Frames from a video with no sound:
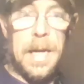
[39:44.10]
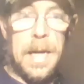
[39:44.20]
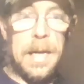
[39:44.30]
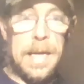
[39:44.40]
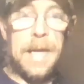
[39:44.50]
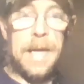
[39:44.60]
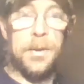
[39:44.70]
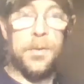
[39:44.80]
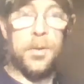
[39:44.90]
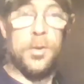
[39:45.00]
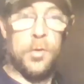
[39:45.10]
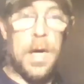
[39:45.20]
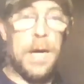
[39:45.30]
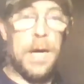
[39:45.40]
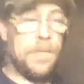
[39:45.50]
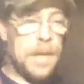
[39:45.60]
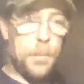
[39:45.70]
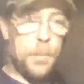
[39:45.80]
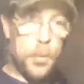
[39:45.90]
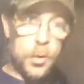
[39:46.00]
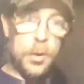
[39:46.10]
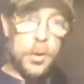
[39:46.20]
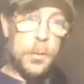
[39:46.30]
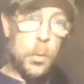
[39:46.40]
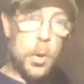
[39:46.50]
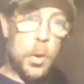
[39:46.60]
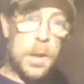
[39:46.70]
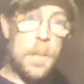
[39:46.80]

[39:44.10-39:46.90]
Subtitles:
engages the drive that pushes the manure to the